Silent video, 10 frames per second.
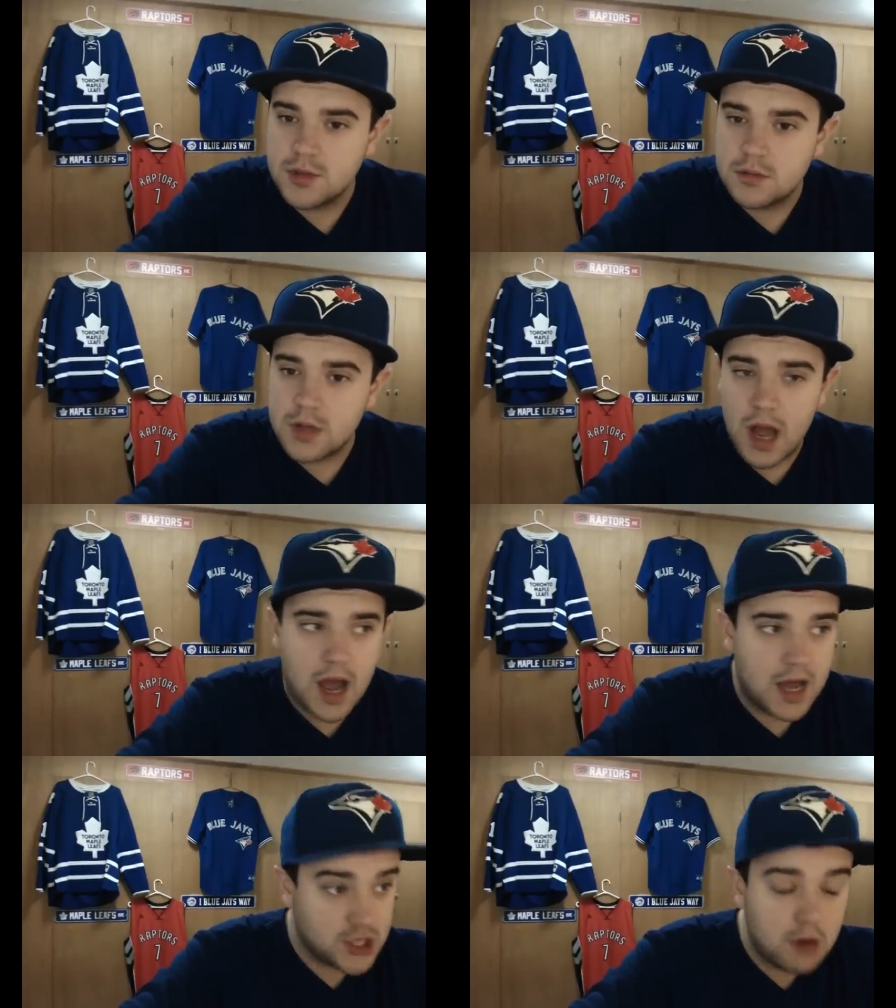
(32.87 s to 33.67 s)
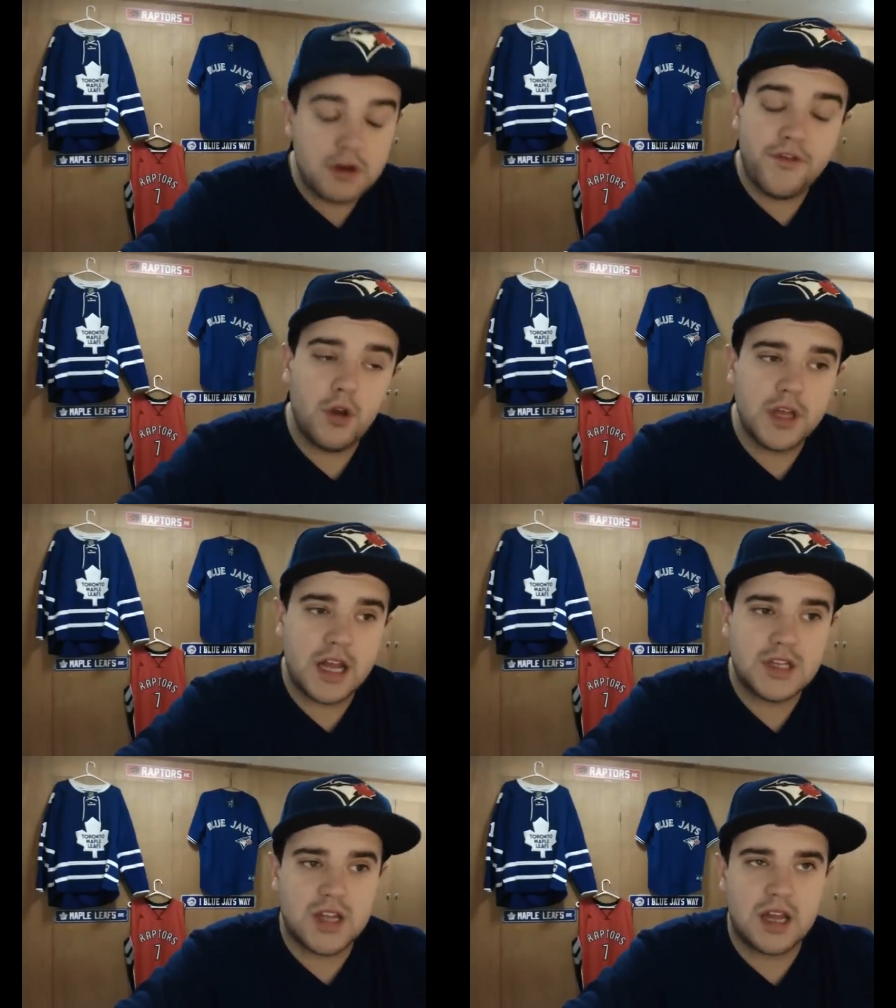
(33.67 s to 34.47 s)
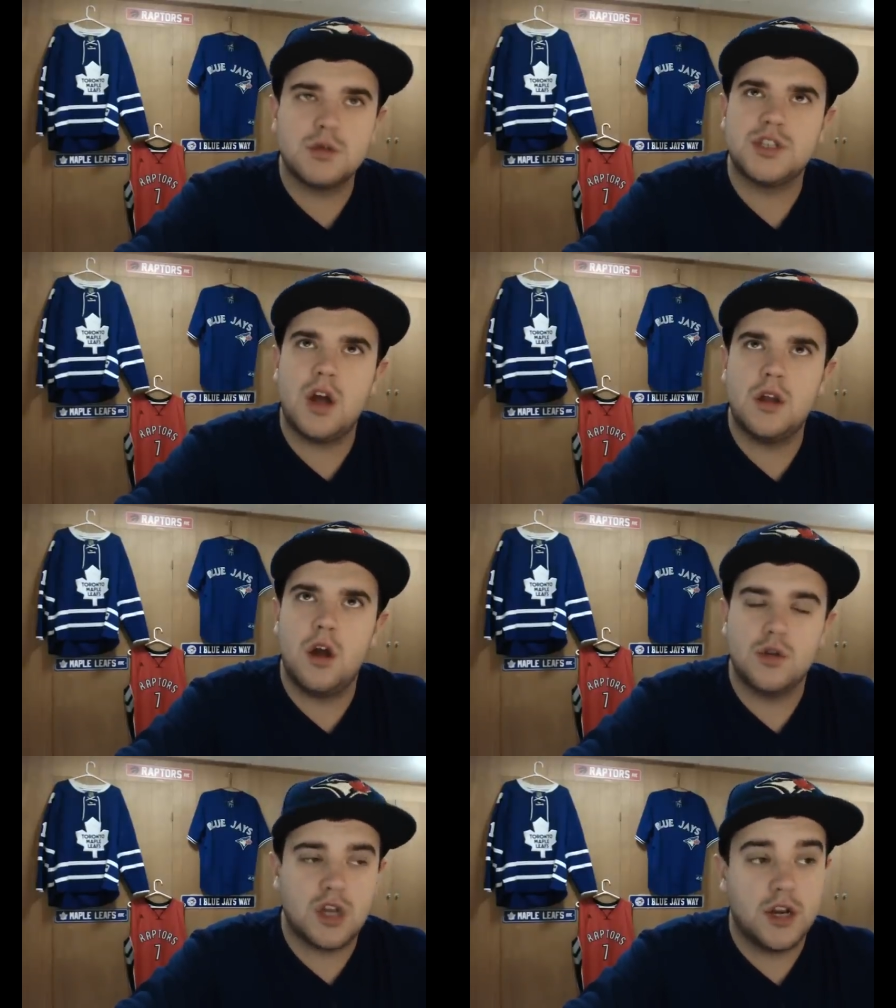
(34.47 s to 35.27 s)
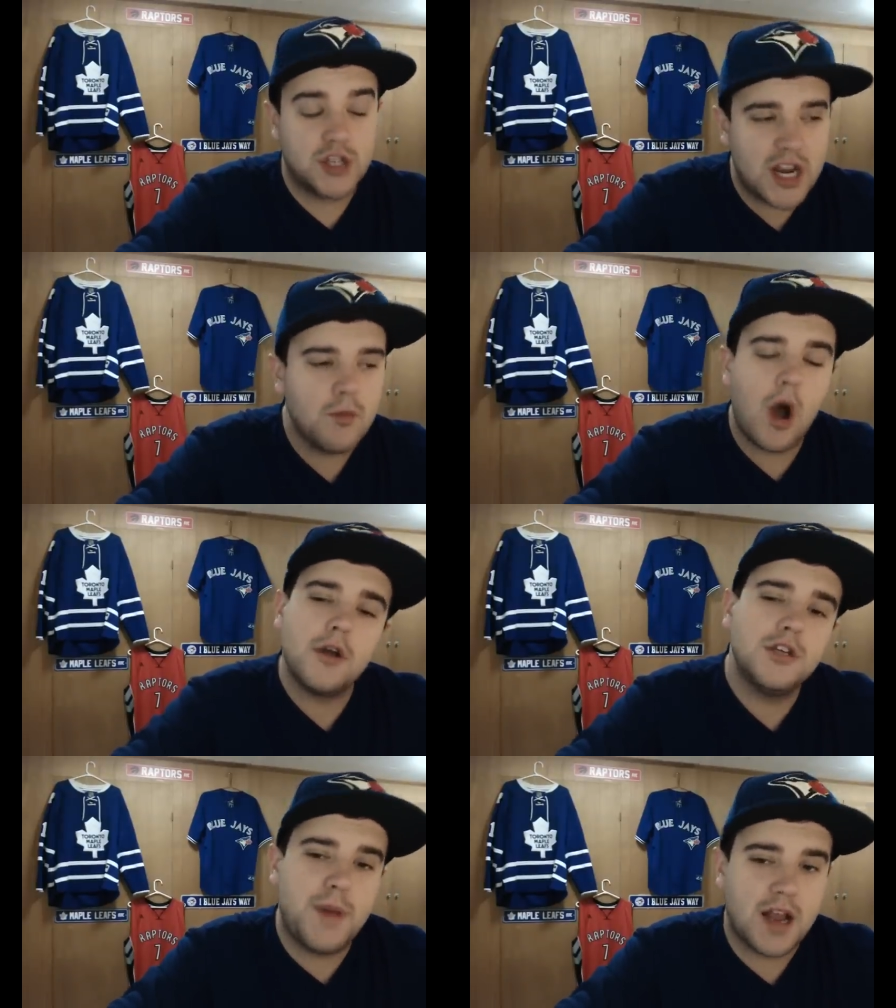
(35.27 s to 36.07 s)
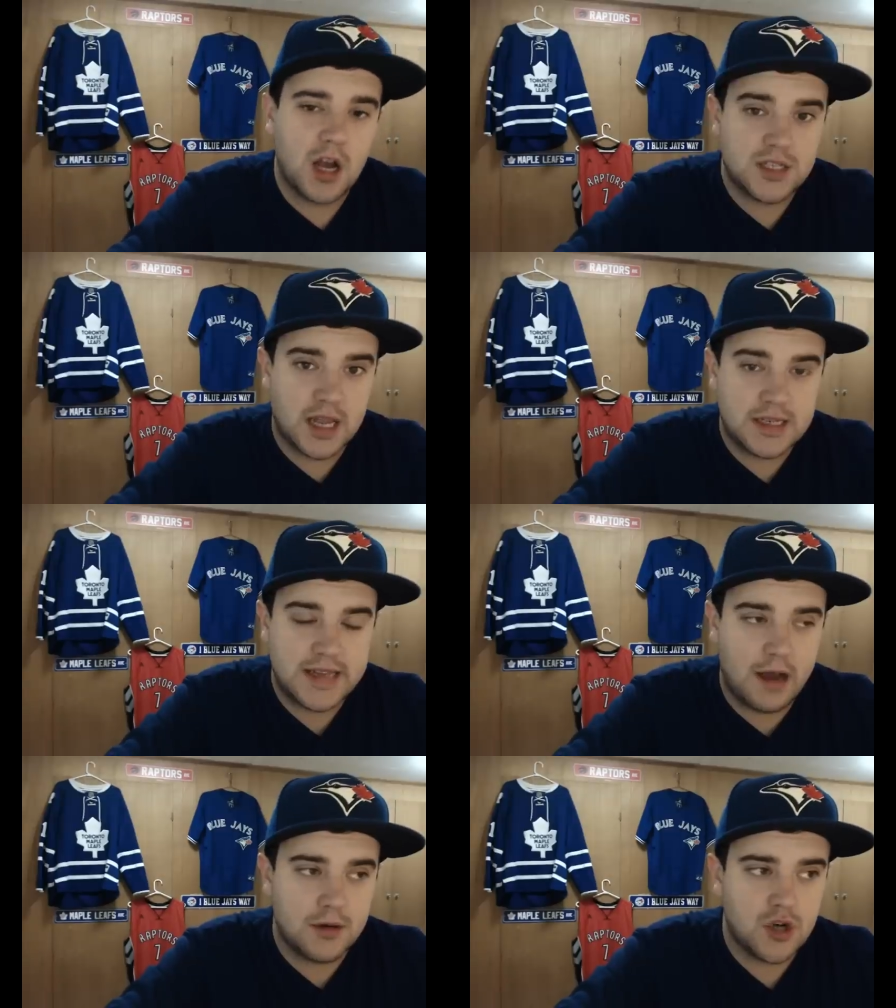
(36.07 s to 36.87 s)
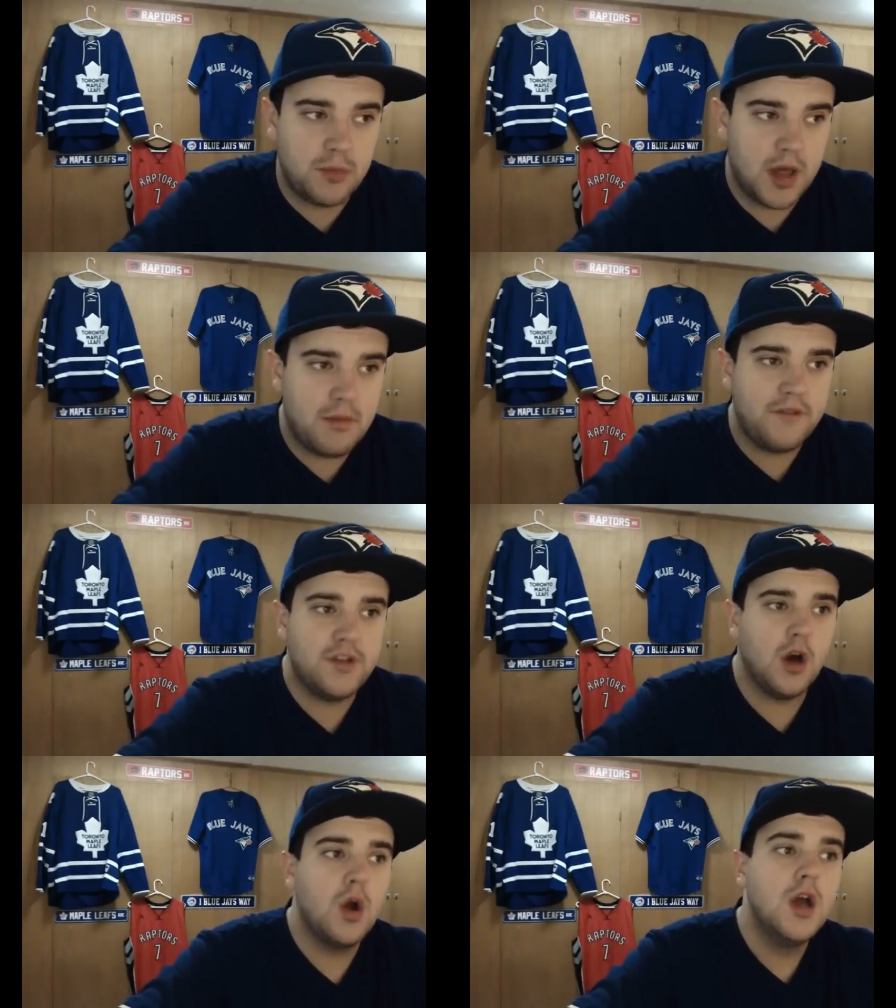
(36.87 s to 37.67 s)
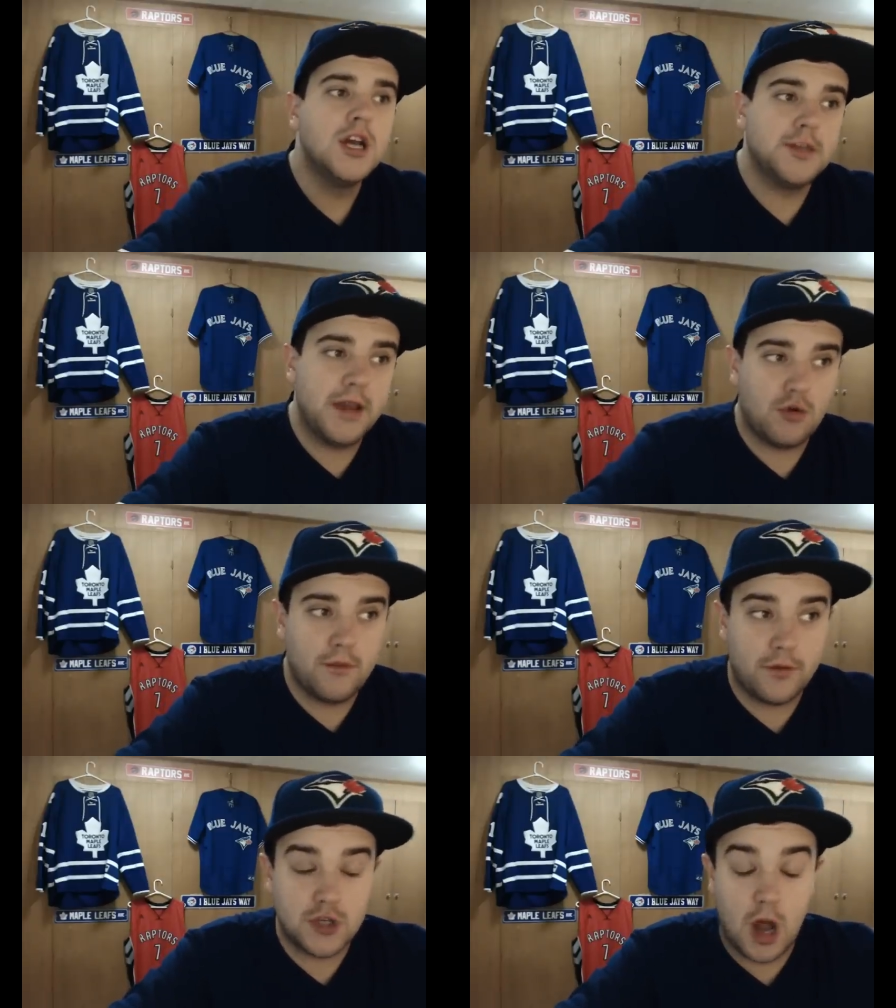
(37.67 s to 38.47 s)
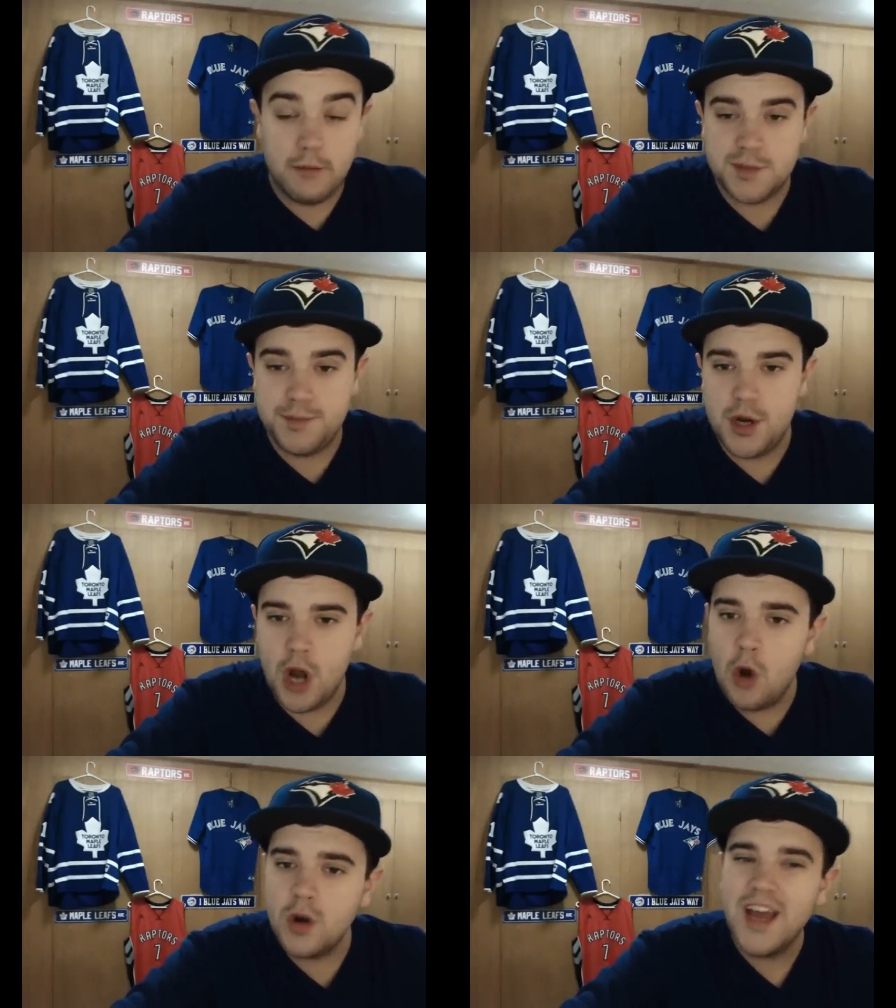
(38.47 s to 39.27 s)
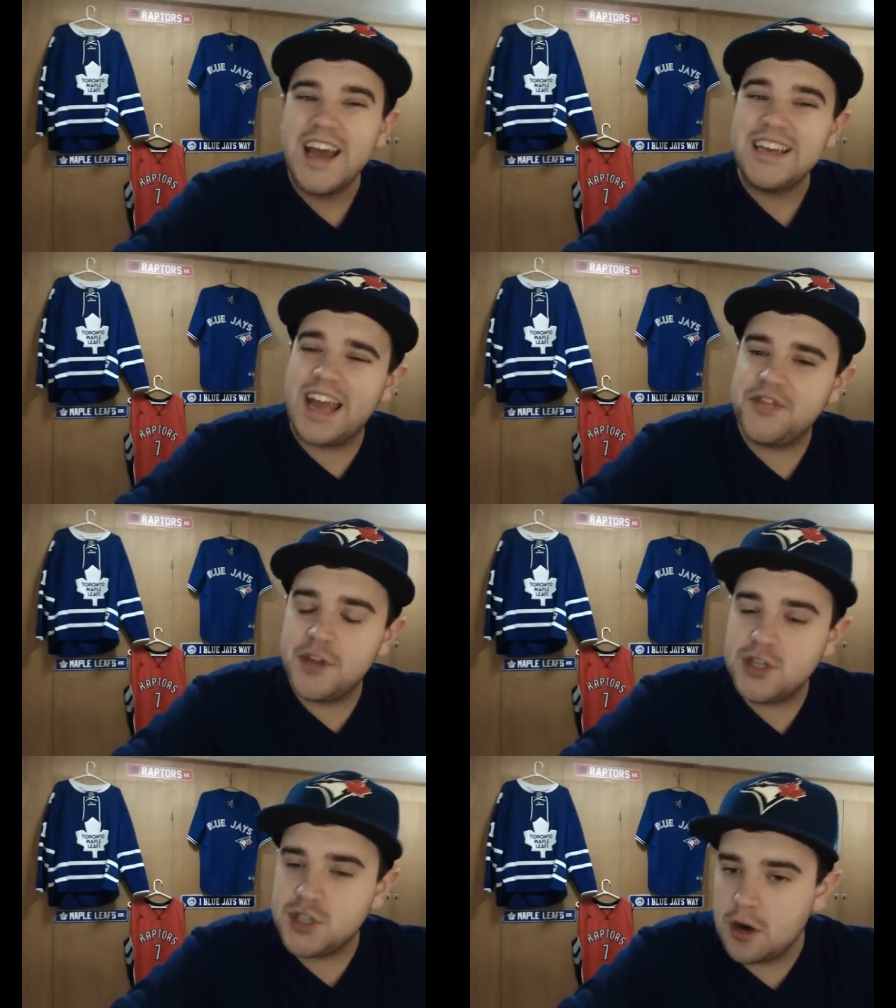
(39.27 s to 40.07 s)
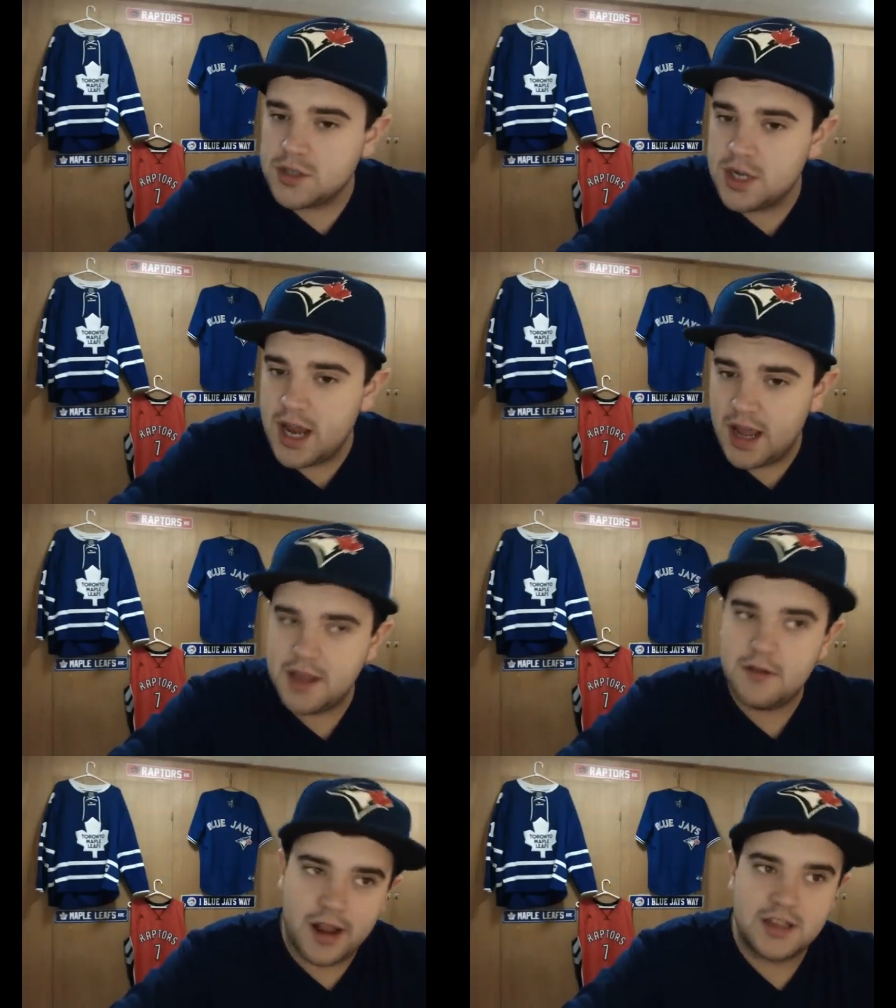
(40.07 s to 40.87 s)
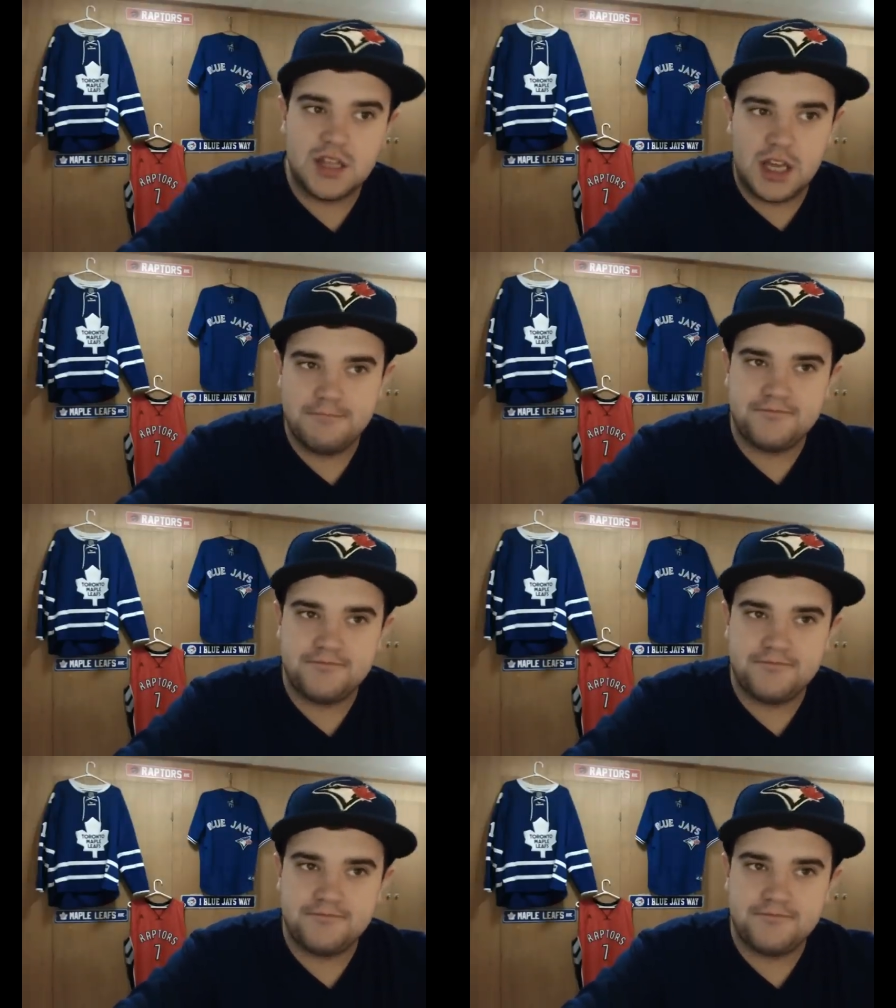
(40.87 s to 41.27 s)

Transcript: Uh, Sean Reid Foley gets sent. no, sorry, Jacob Waguespack got sent down to AAA Buffalo to make room for Thomas Pannone to get the start today, or I guess the